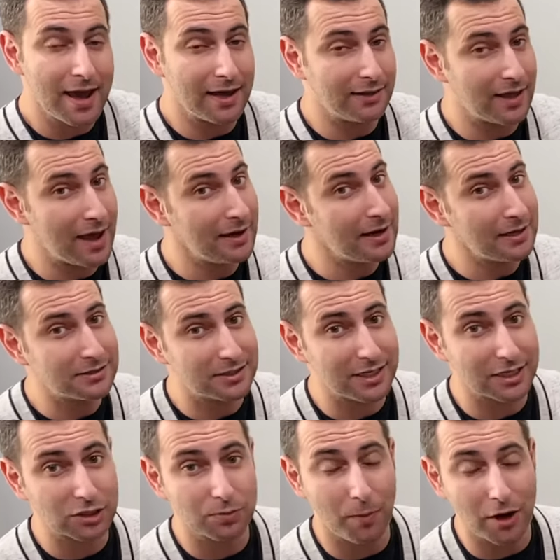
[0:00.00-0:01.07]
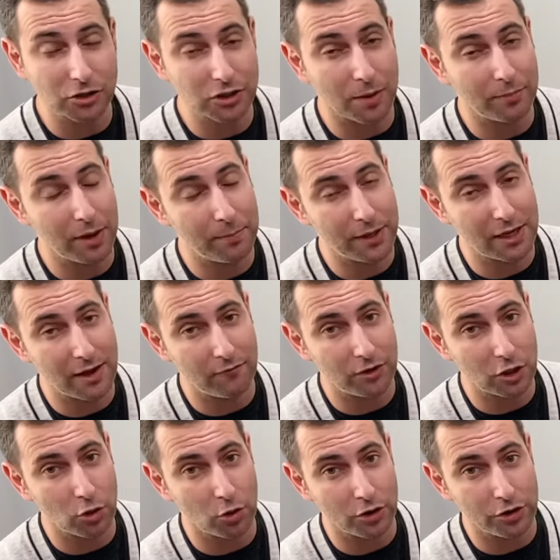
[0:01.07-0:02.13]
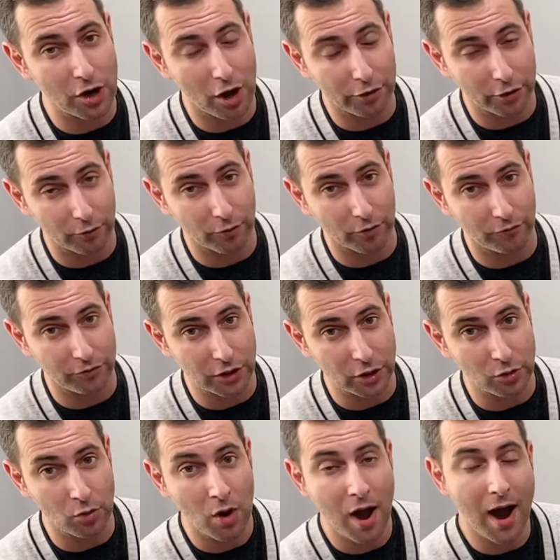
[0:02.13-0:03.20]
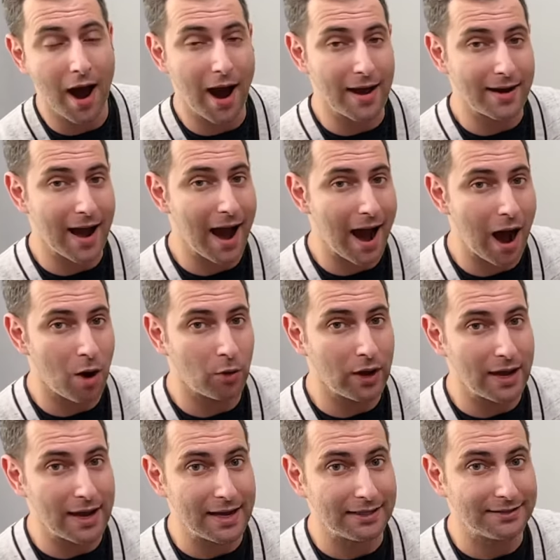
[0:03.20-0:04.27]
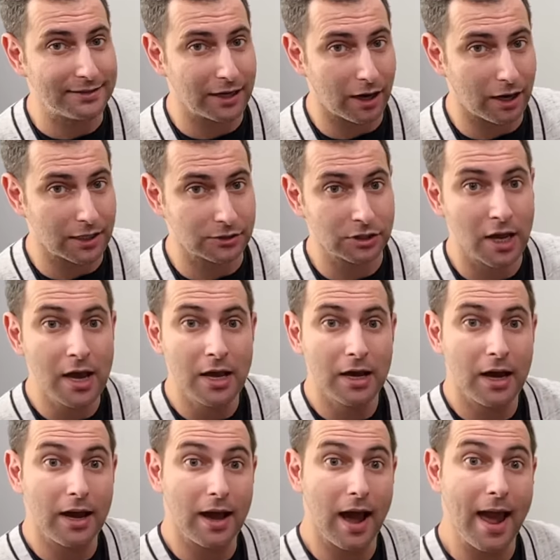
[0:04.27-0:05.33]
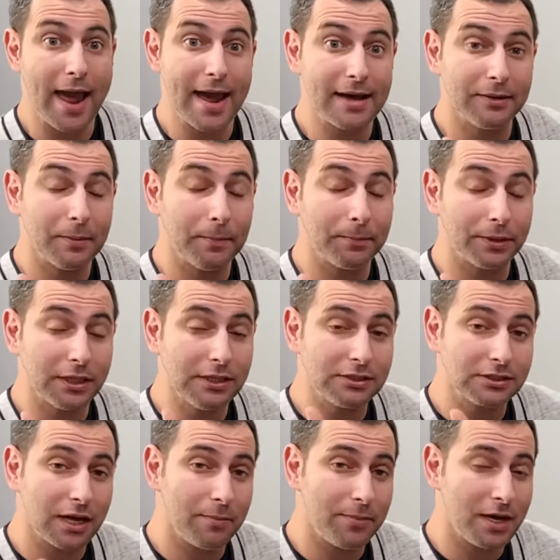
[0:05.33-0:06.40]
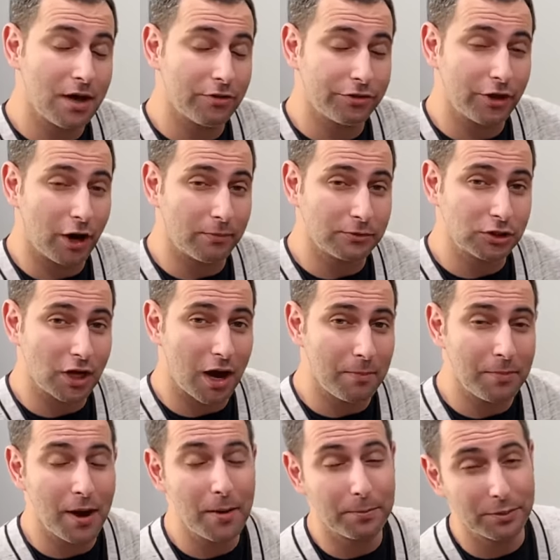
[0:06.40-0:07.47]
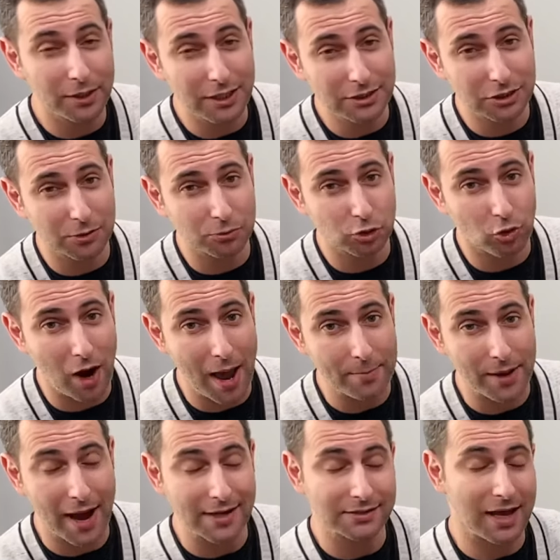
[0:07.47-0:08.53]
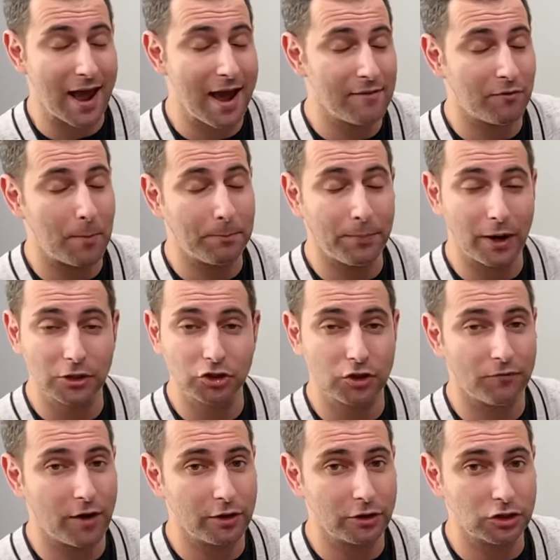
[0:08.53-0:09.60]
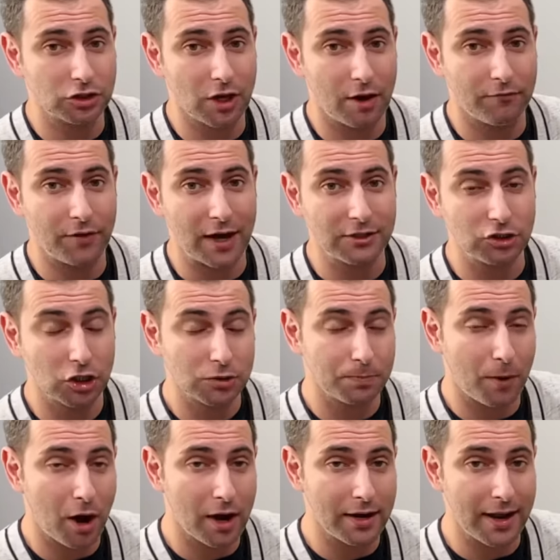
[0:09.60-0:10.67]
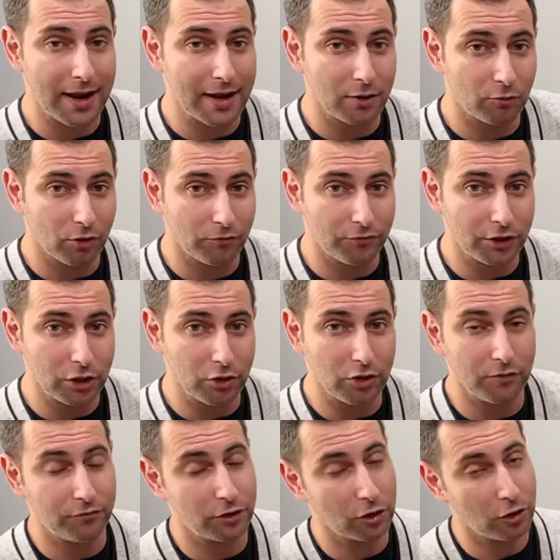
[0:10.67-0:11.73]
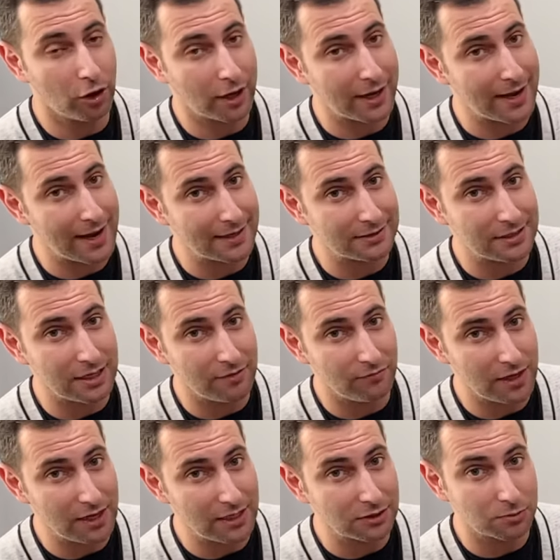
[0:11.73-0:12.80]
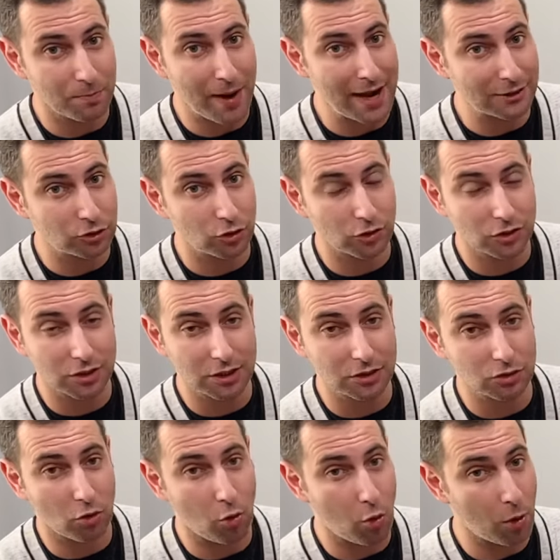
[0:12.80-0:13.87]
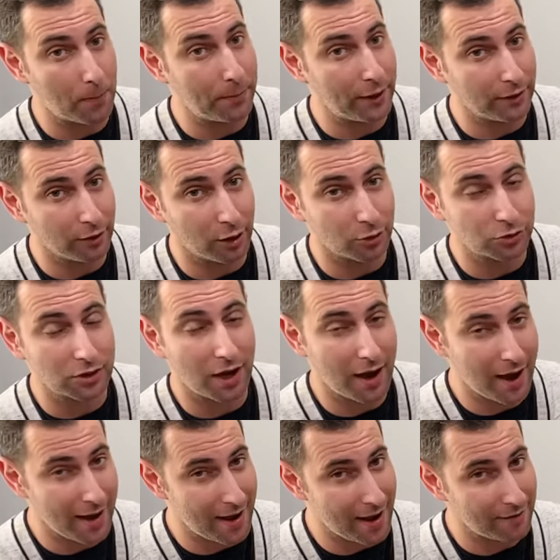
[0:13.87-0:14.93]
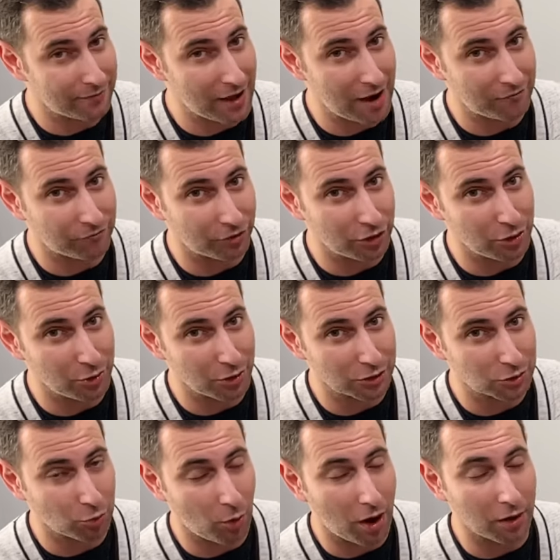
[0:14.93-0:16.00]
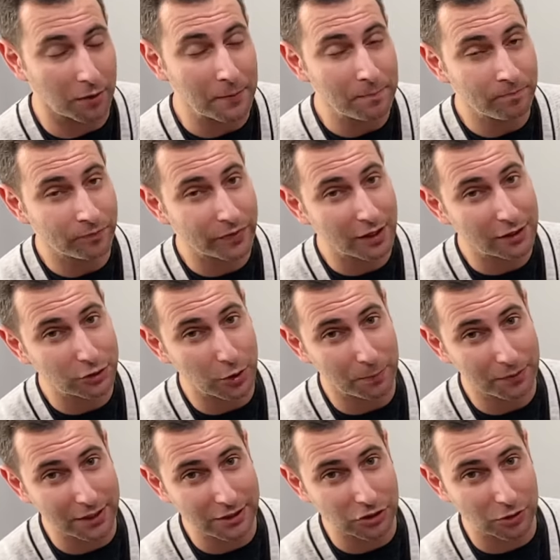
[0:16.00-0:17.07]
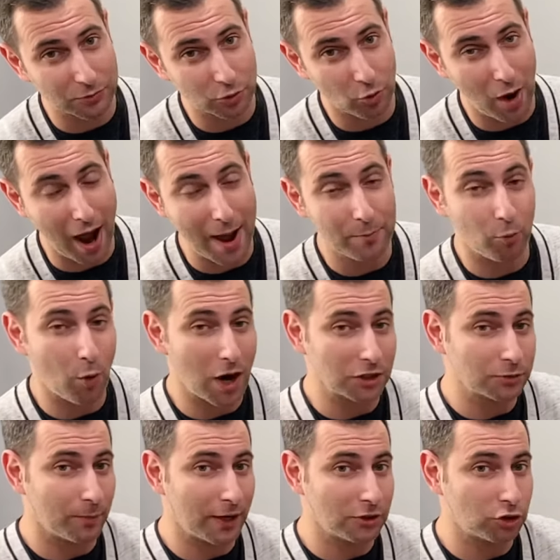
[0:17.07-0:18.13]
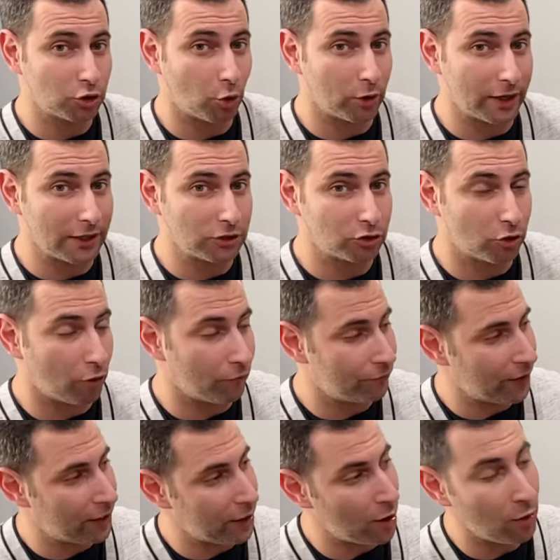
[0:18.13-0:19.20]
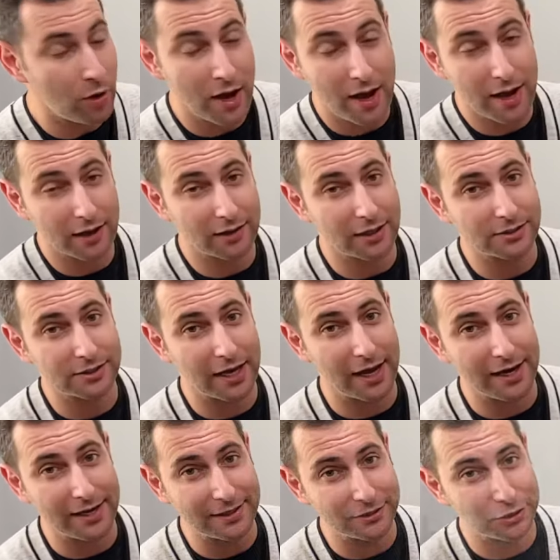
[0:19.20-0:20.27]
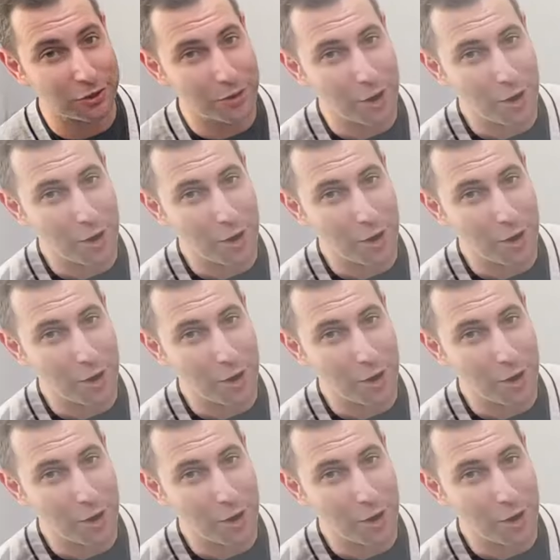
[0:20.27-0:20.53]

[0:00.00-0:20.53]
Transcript: and then in six months, I'm gonna be giving you another review on how it does. And please give me a thumbs up. Please subscribe, guys. I have a bunch of other stuff I just bought and reviewed. If you're looking at T Vs, mattresses, or pillows, I have that for you as well. So please subscribe, watch my short intro video, and let's get into the